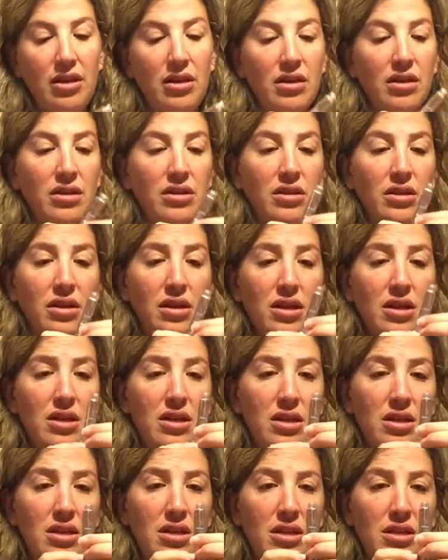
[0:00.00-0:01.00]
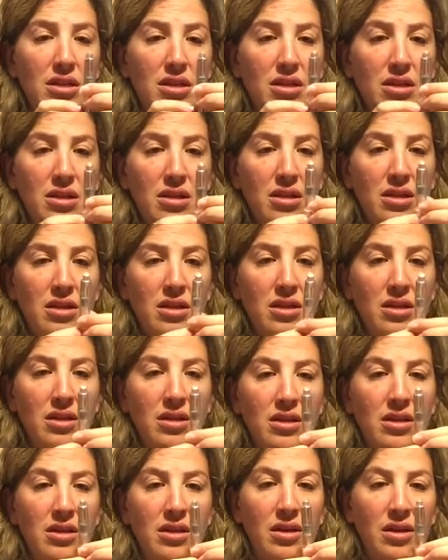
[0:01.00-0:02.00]
looks good.
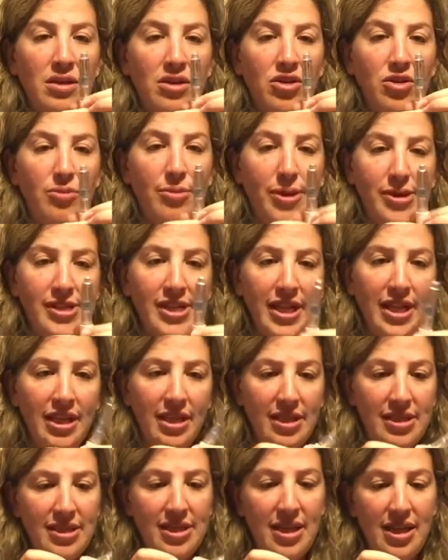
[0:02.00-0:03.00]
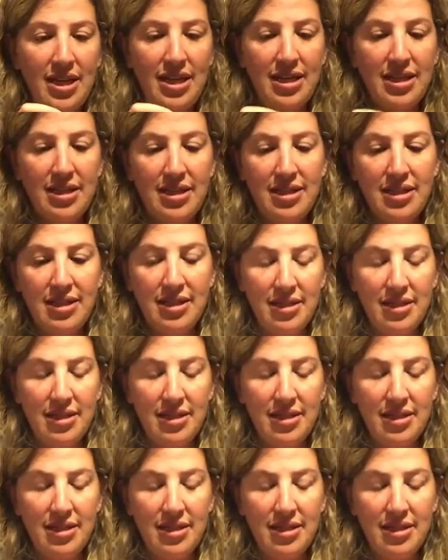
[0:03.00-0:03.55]
No particulates in it.